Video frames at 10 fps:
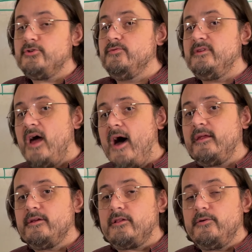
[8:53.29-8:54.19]
To
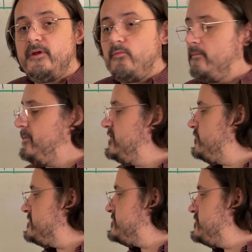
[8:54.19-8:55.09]
not include it would be
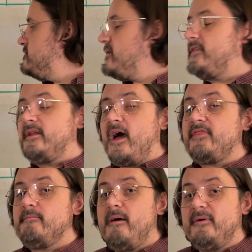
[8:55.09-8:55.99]
to assume that the
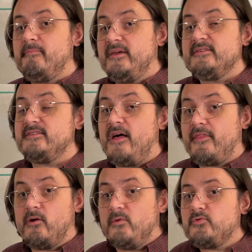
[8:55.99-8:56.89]
Ninth Amendment means
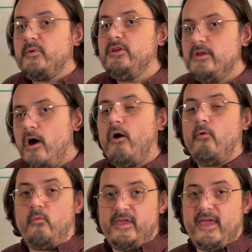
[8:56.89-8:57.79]
nothing, which we
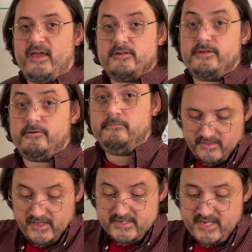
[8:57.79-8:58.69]
know we can't do.
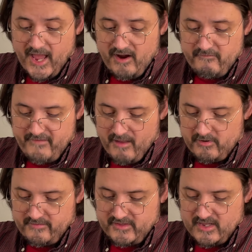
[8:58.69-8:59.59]
The entire
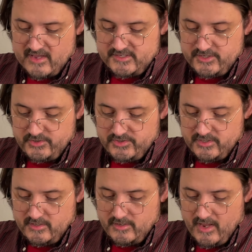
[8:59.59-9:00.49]
fabric of the
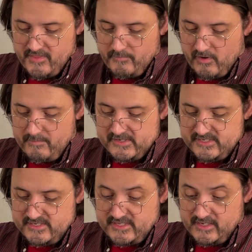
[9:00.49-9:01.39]
Constitution and the
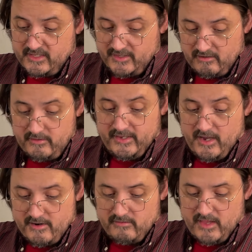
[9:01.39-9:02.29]
purposes that clearly
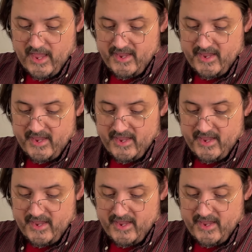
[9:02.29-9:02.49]
underlie